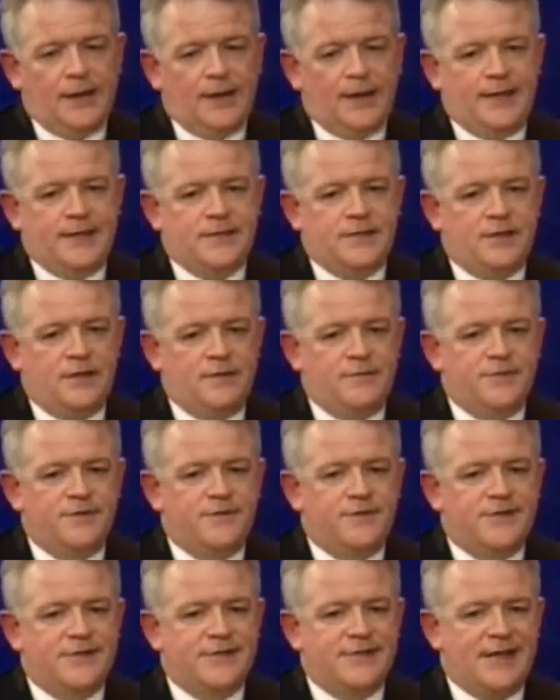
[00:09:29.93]
In terms
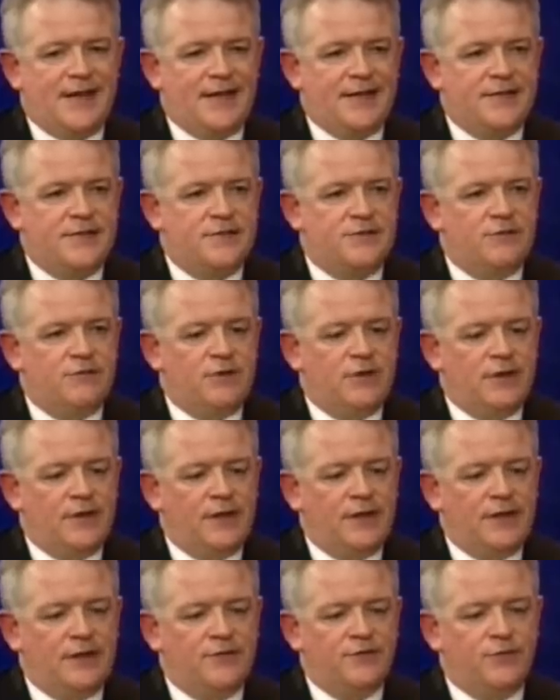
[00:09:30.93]
of disaster
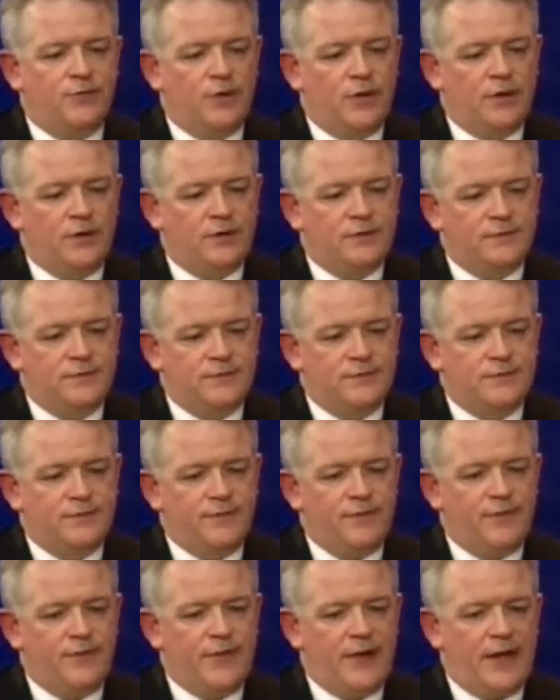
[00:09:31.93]
relief, well,
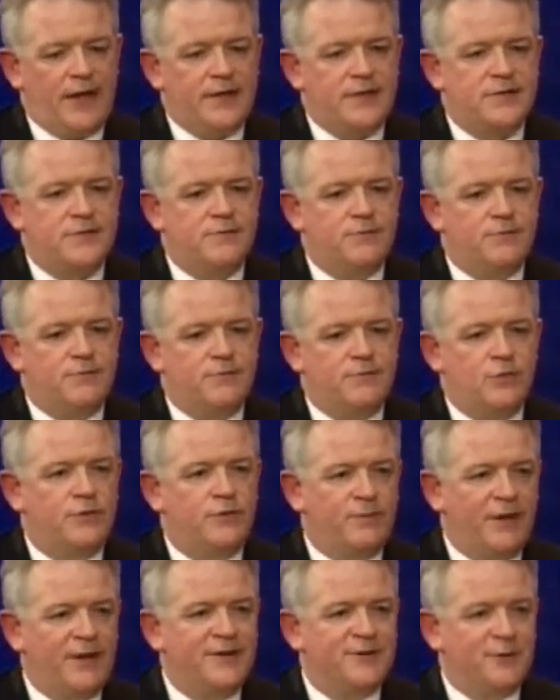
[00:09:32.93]
that's more
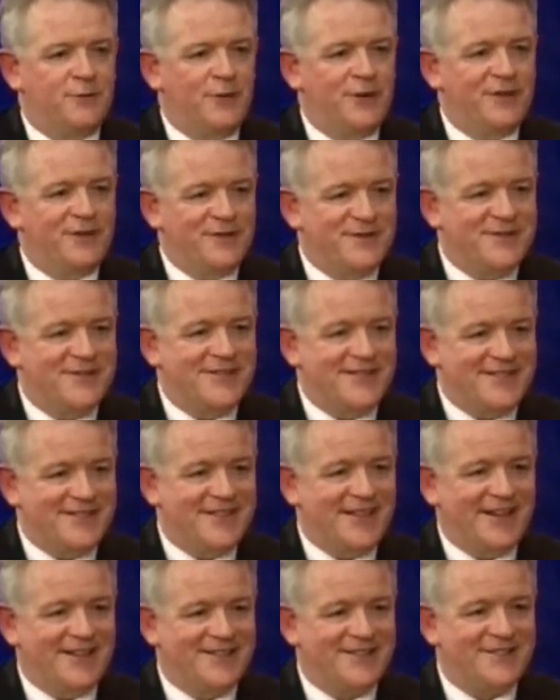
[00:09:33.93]
depends on when there's a
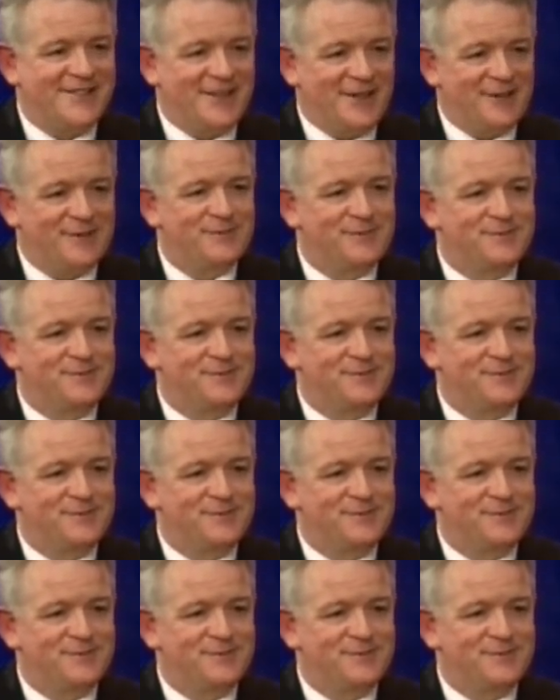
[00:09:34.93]
disaster.